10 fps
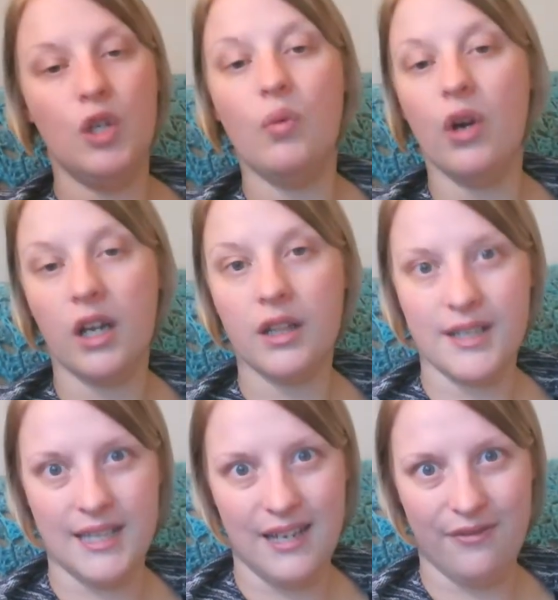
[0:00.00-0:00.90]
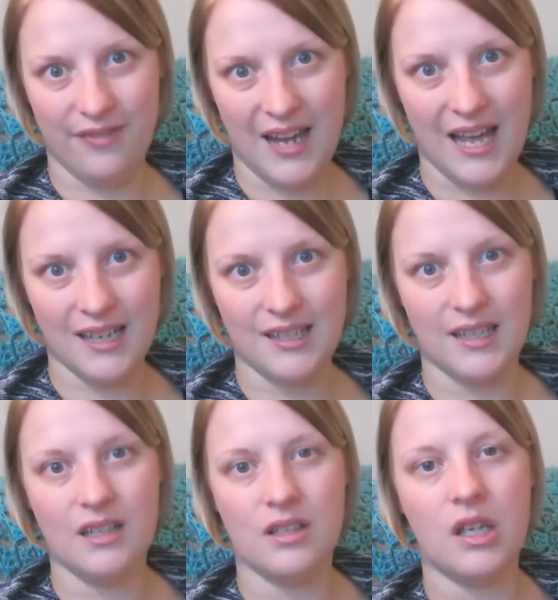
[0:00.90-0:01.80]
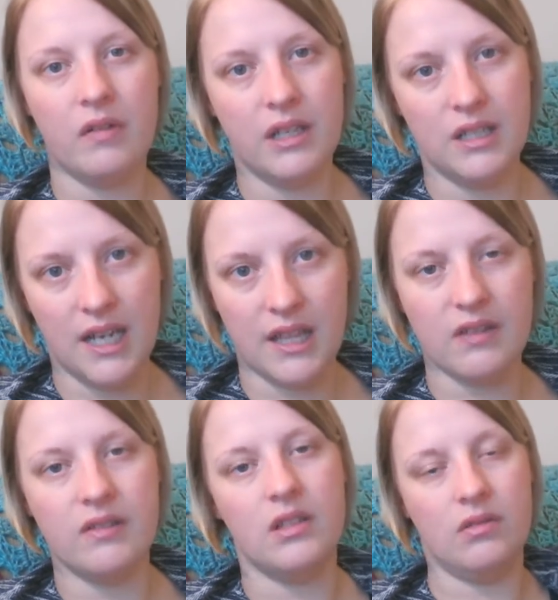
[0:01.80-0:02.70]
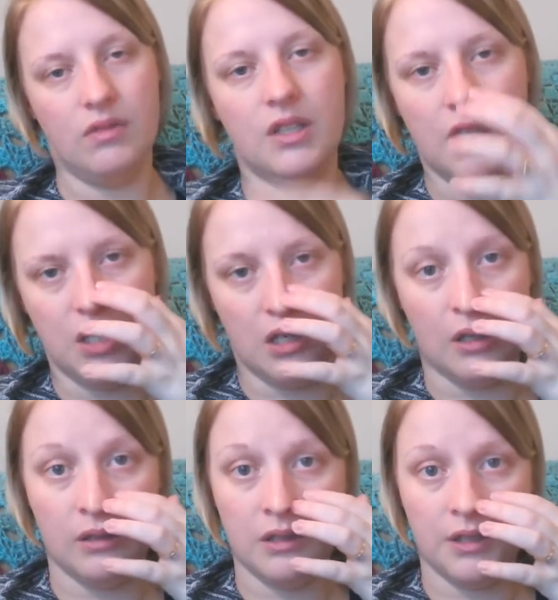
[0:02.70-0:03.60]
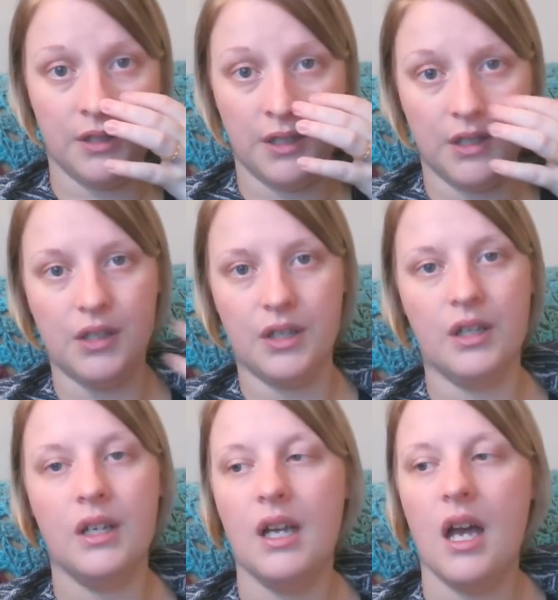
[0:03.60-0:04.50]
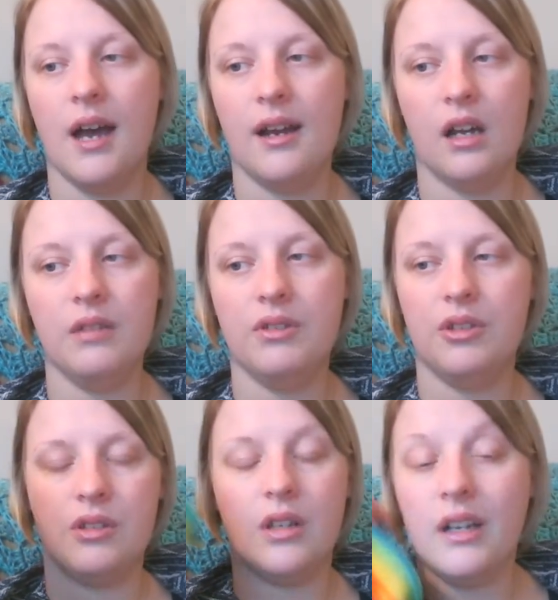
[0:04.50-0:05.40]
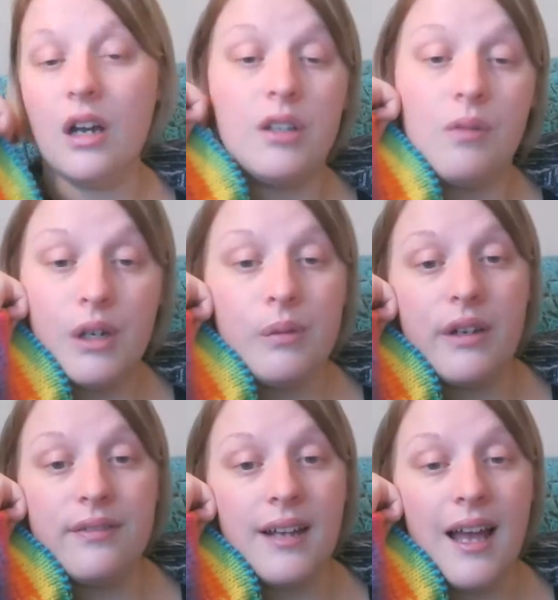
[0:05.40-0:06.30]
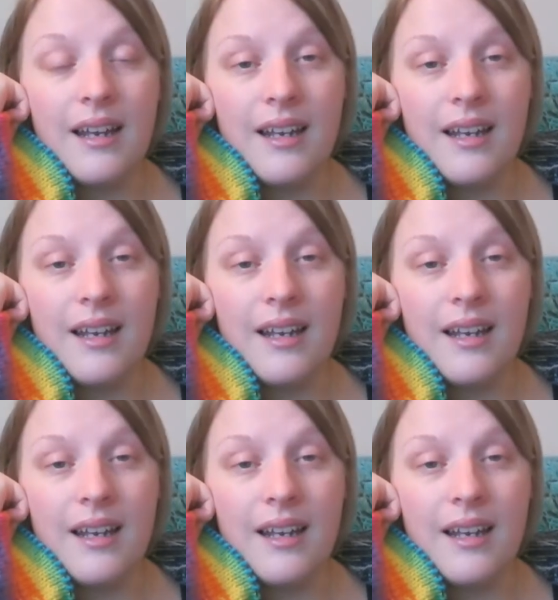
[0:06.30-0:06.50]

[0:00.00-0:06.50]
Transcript: you work the sleeve flat and sew it together and stitch it on, and I was just like, I don't want to work flat,